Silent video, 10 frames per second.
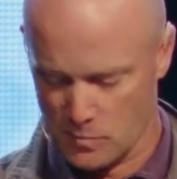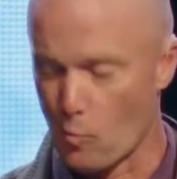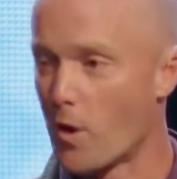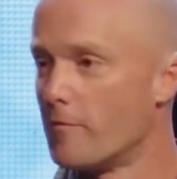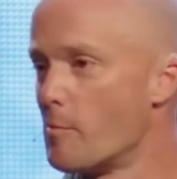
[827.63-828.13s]

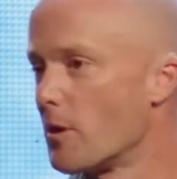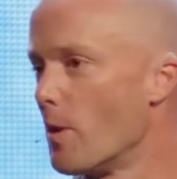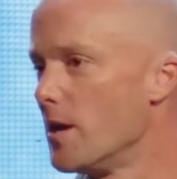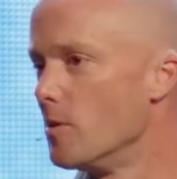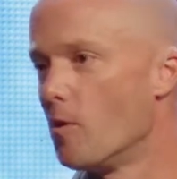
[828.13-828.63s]
One of them in a
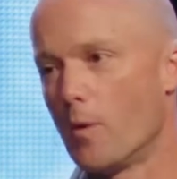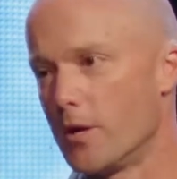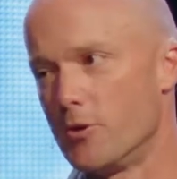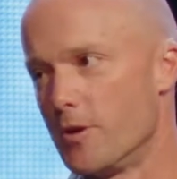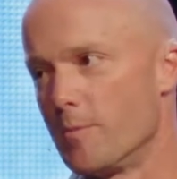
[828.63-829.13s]
way you don't
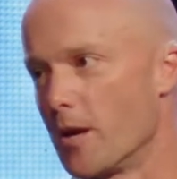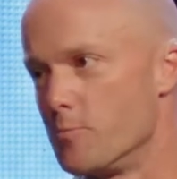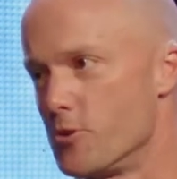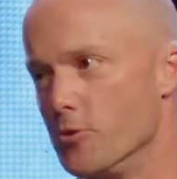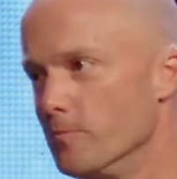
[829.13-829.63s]
want your dream to
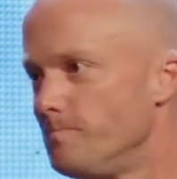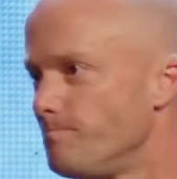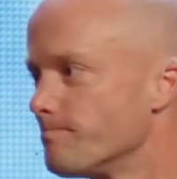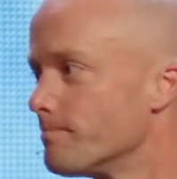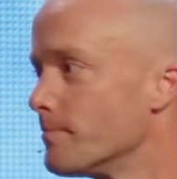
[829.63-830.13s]
come true,
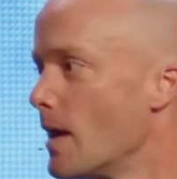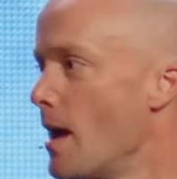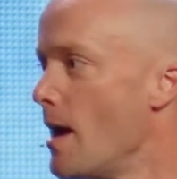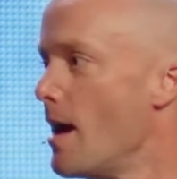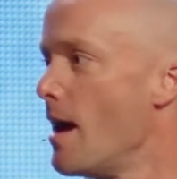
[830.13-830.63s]

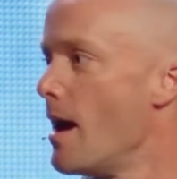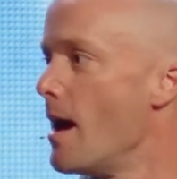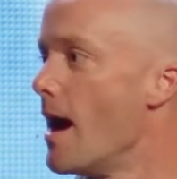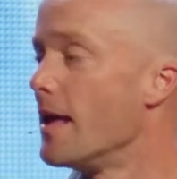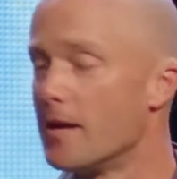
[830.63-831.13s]

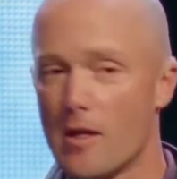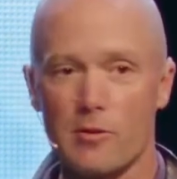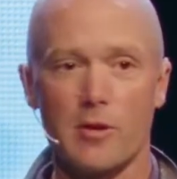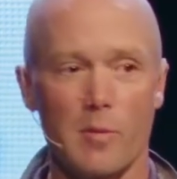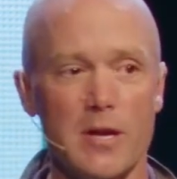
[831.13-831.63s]
and
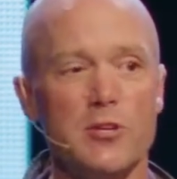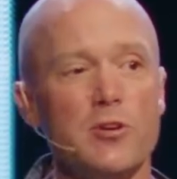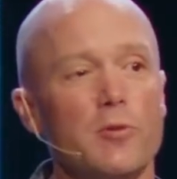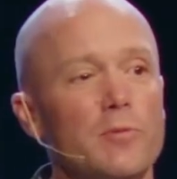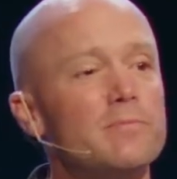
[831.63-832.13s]
another in a way you
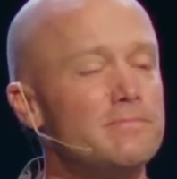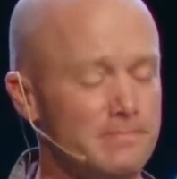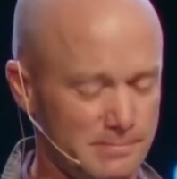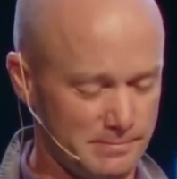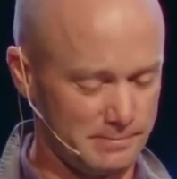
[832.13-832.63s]
do.
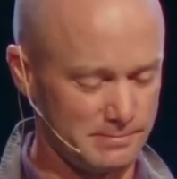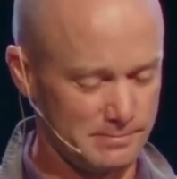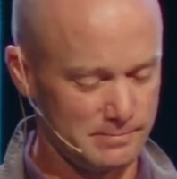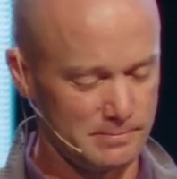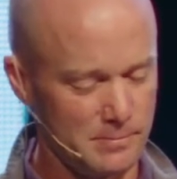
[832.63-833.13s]

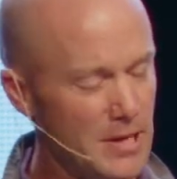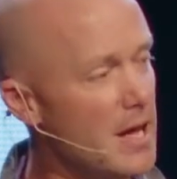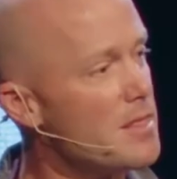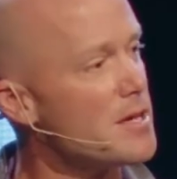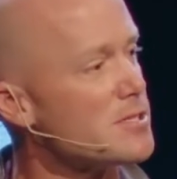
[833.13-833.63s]
But
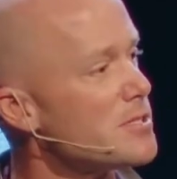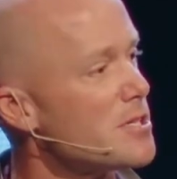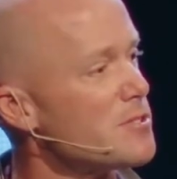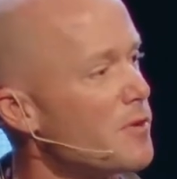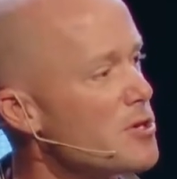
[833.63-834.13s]
get this,
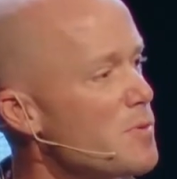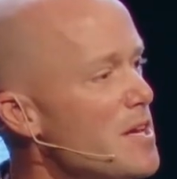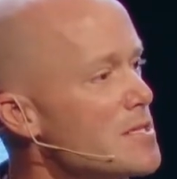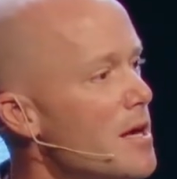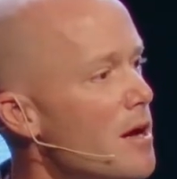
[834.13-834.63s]
as far as we
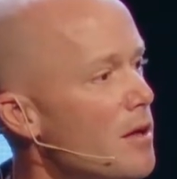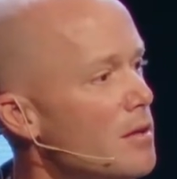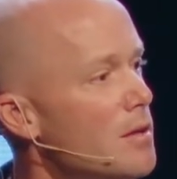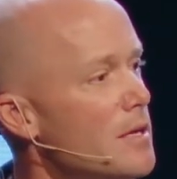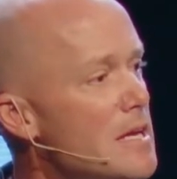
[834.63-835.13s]
can
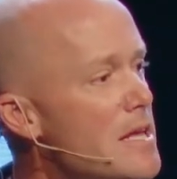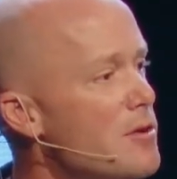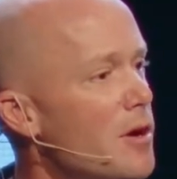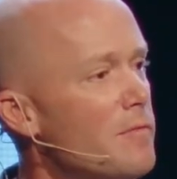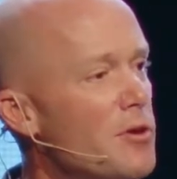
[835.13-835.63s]
tell,
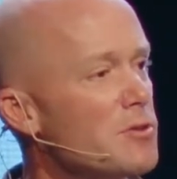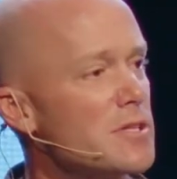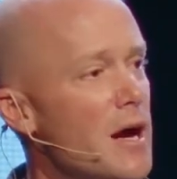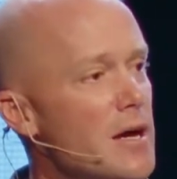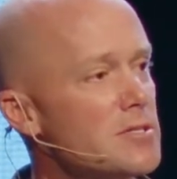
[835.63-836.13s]
neither of those
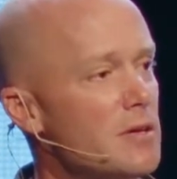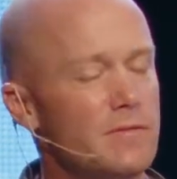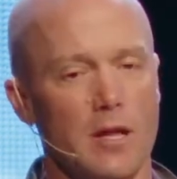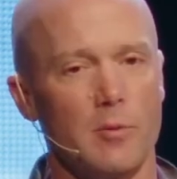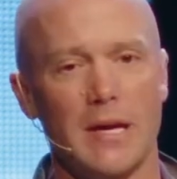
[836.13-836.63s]
guys are
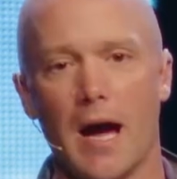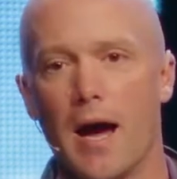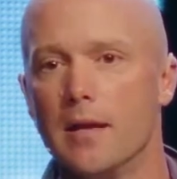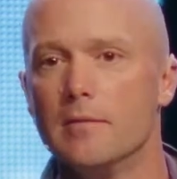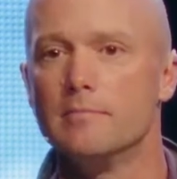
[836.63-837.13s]
following
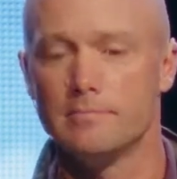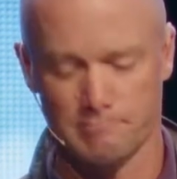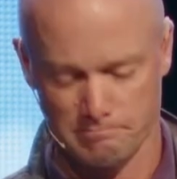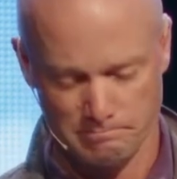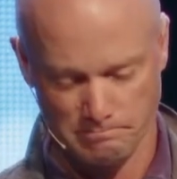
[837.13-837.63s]
God.
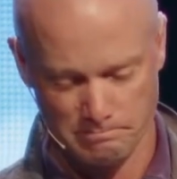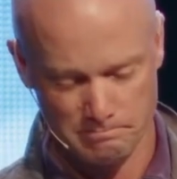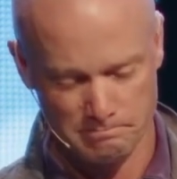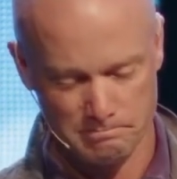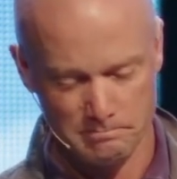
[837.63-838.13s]

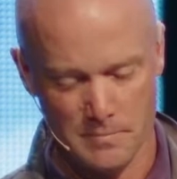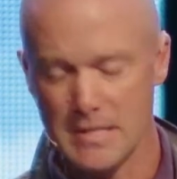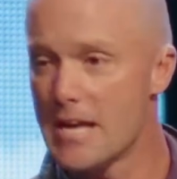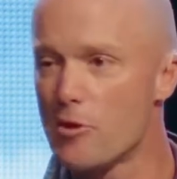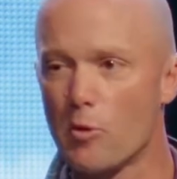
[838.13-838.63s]

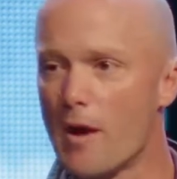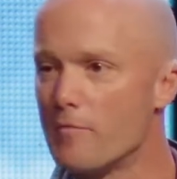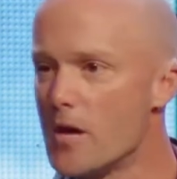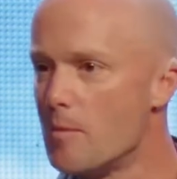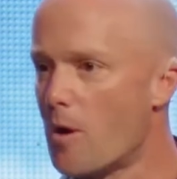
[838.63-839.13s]
Neither
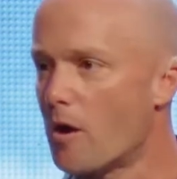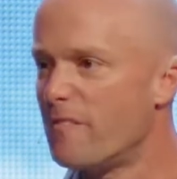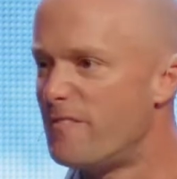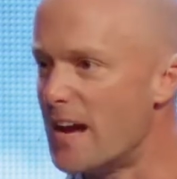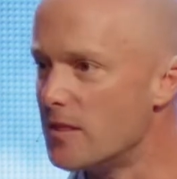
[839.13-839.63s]
of them are
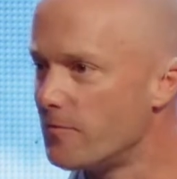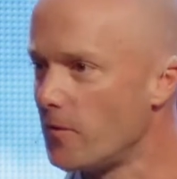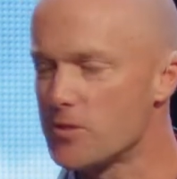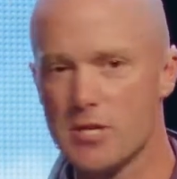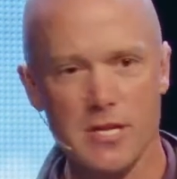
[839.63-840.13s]

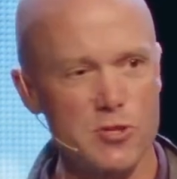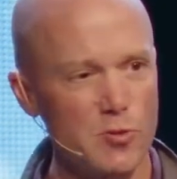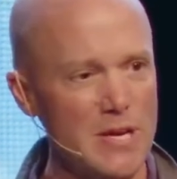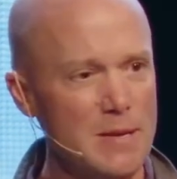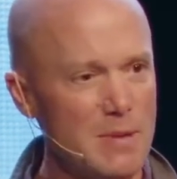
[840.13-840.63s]
faithful to the
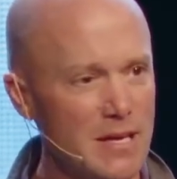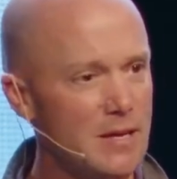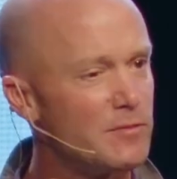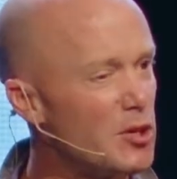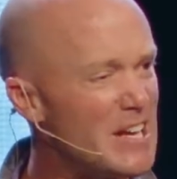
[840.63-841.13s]
dream
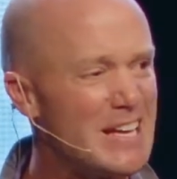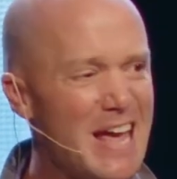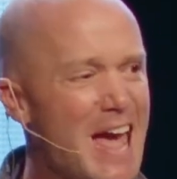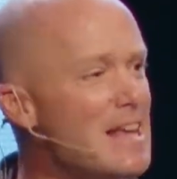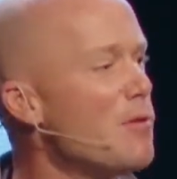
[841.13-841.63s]
giver
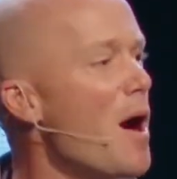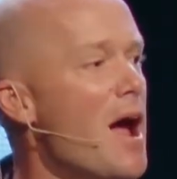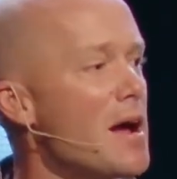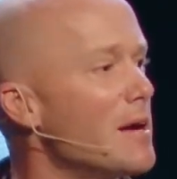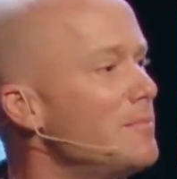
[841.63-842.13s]
in any
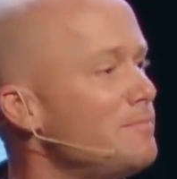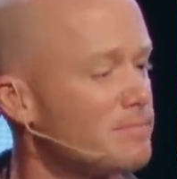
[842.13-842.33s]
way.